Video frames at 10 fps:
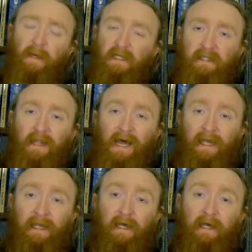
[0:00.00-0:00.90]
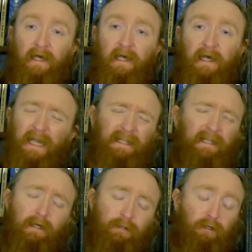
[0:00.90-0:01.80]
You mean Sly?
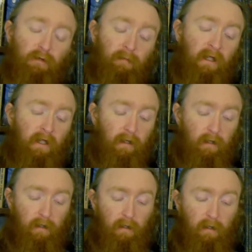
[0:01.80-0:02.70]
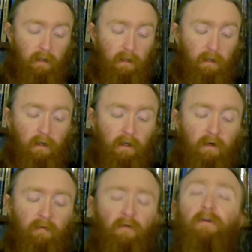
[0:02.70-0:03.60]
He didn't shoot me.
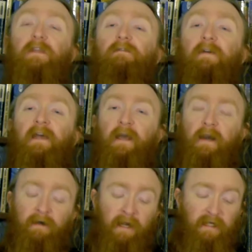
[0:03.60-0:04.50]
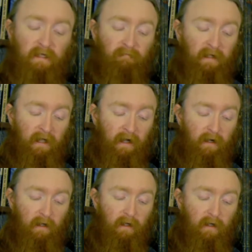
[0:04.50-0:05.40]
The hooded figure raised a
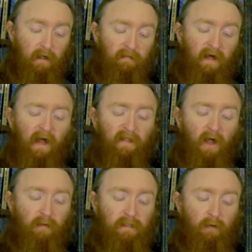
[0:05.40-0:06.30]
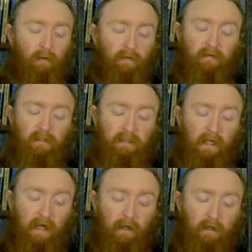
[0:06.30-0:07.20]
finger, the hand that wasn't holding the
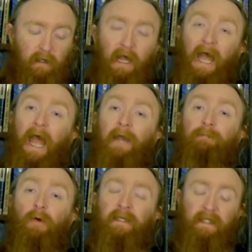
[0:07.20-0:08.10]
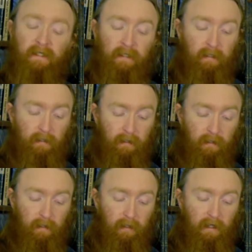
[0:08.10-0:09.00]
star, and pointed.
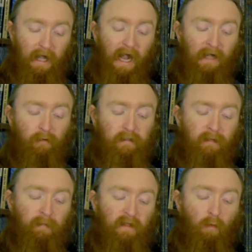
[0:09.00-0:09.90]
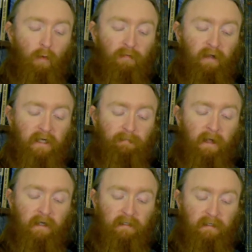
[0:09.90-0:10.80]
I looked and made the wall
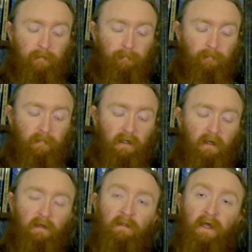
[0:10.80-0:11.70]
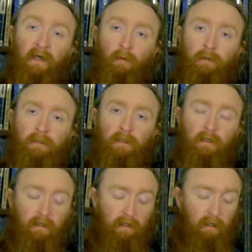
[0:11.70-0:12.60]
transparent. There he was.